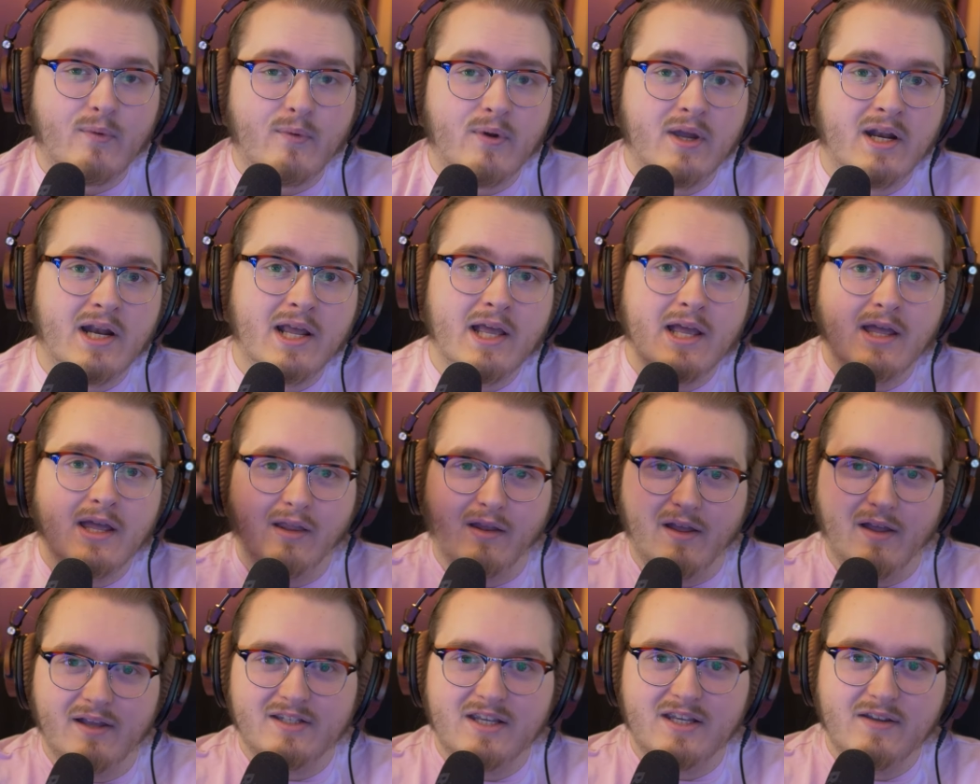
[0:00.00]
point,
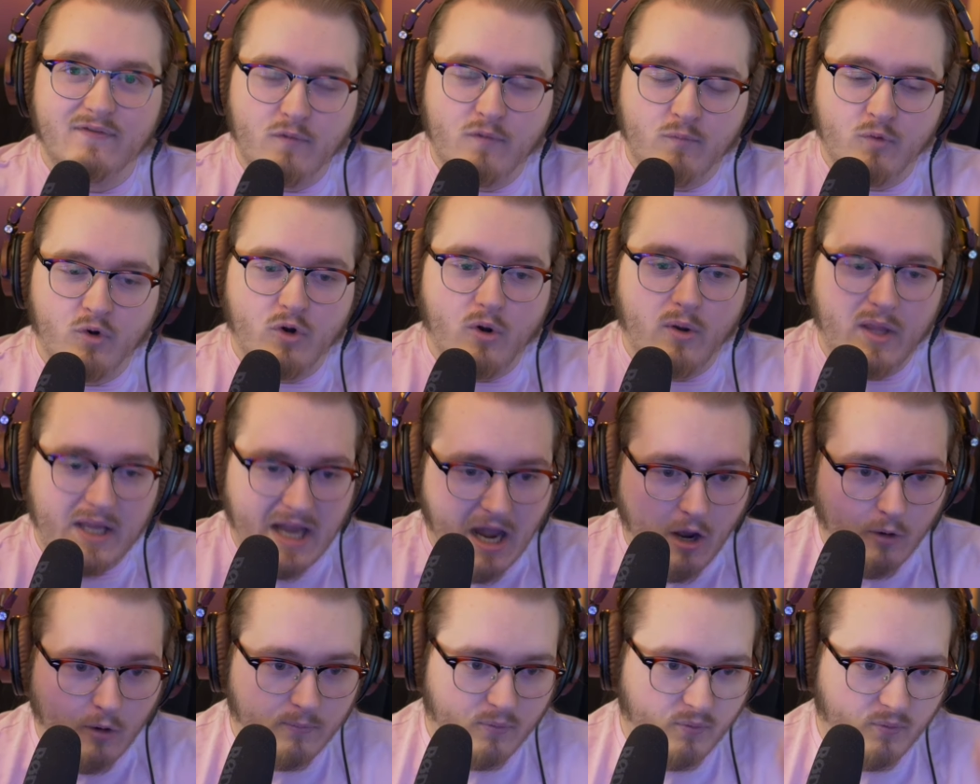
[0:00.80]
the last keyframe will go to
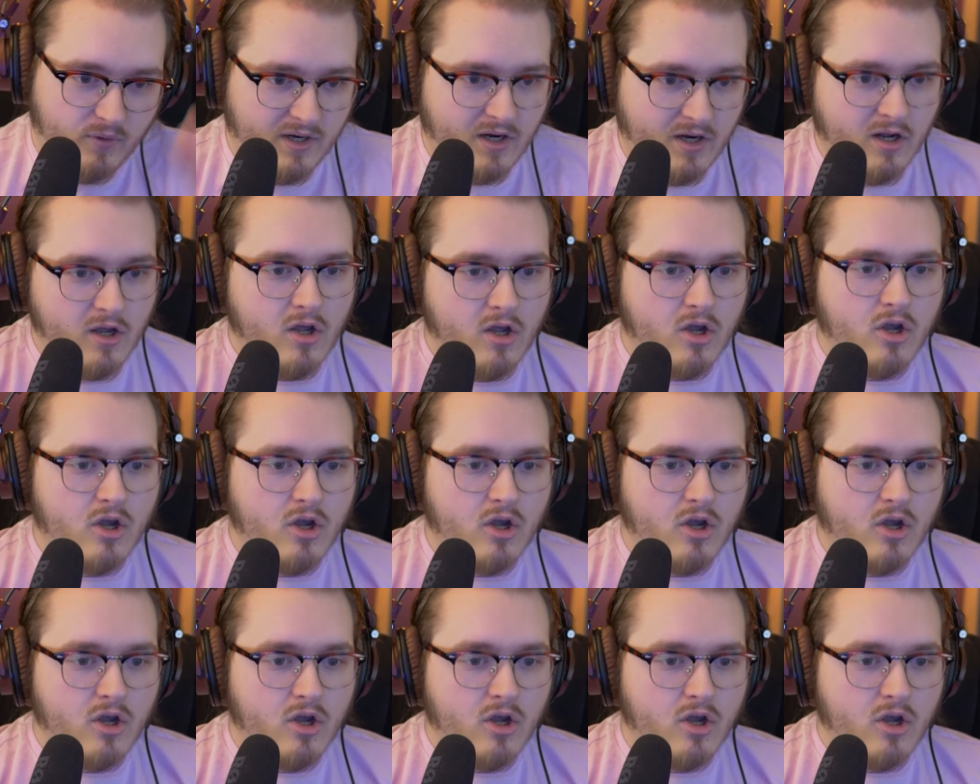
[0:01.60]
the out point.